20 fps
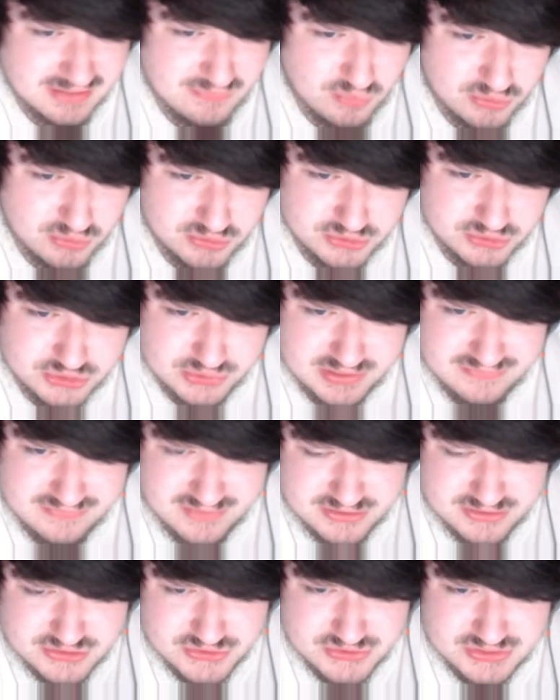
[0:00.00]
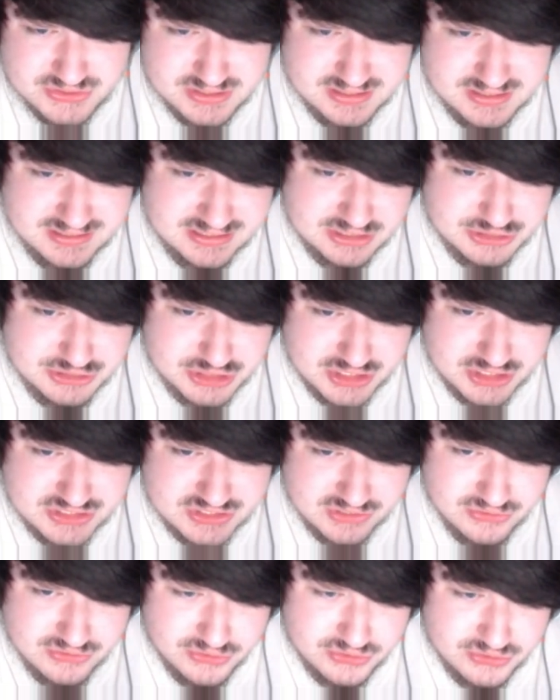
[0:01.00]
of Whittle Tree Adventures in
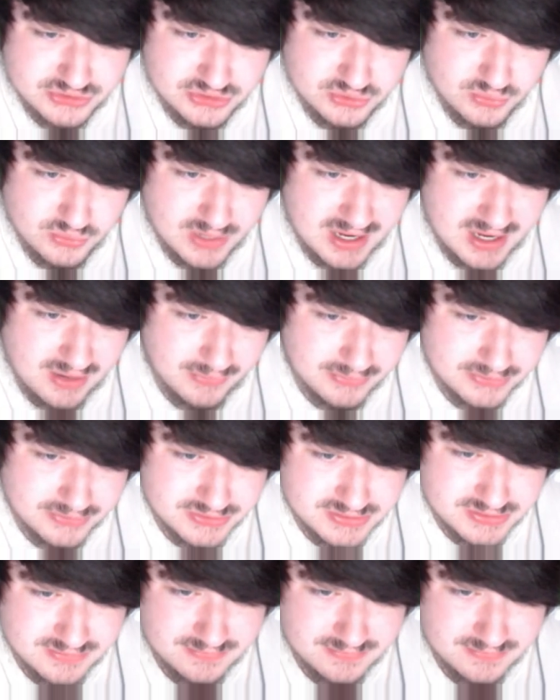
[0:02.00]
just under 2 hours.